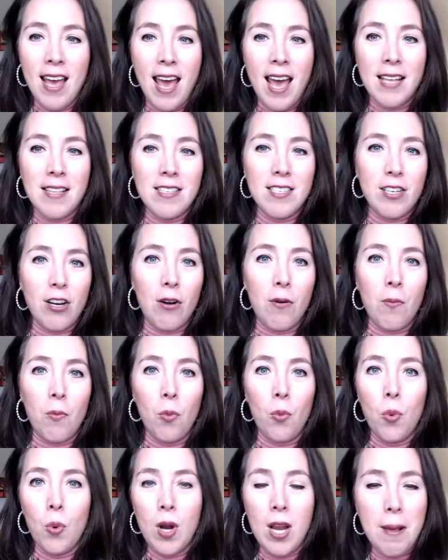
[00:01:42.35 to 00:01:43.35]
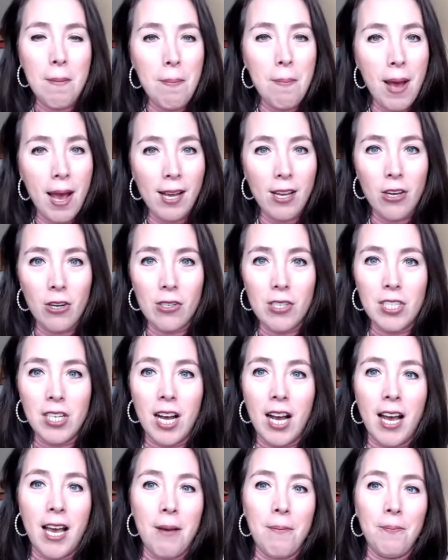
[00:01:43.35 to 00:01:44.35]
and start winning back your
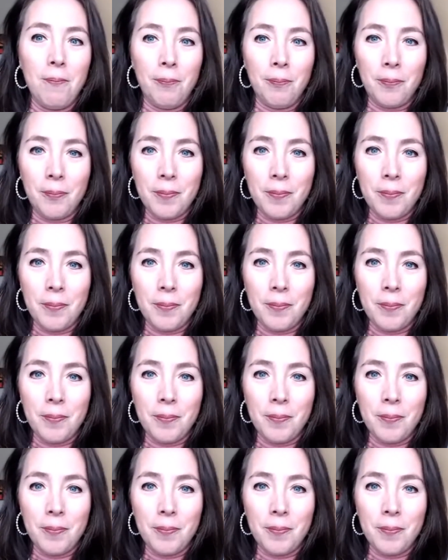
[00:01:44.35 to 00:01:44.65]
time